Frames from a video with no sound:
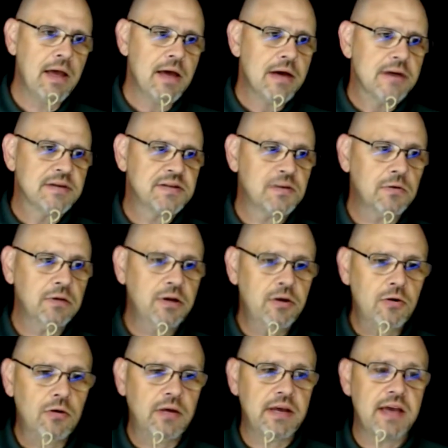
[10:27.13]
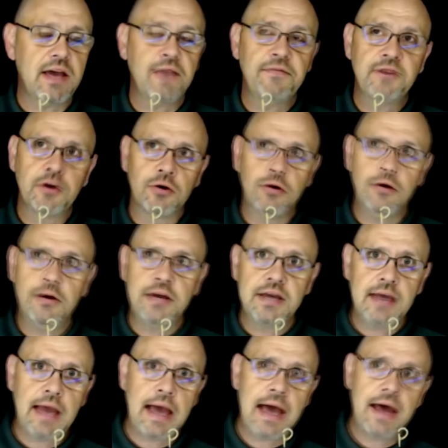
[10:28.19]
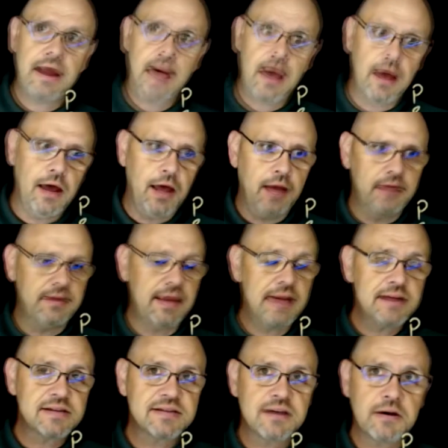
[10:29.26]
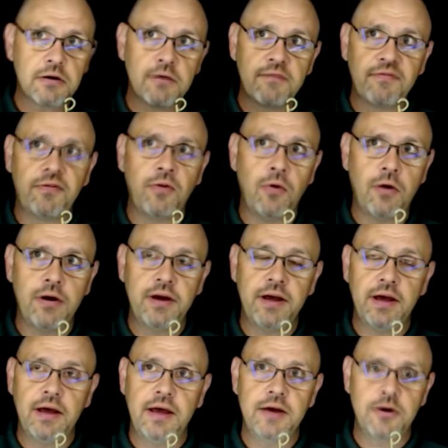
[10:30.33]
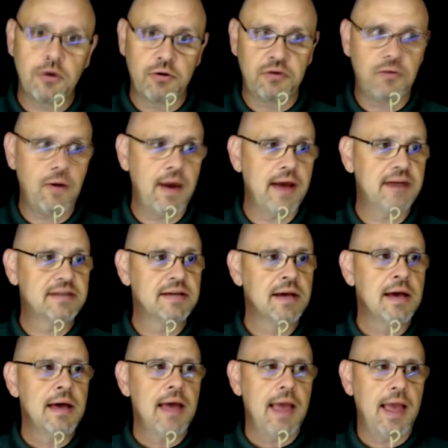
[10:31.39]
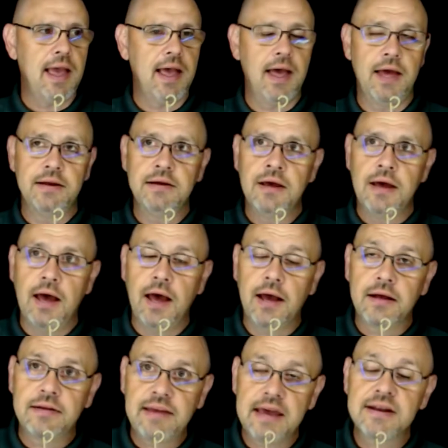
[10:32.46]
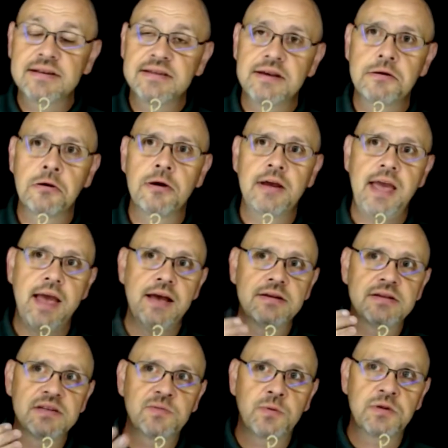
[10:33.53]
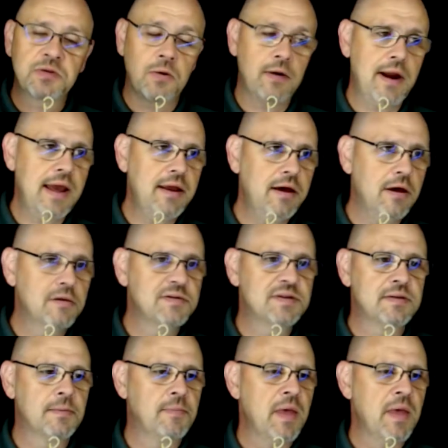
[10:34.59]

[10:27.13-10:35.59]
So literally, if you're looking at a data center in Florida and earthquakes, and a data center in Kansas with tornadoes,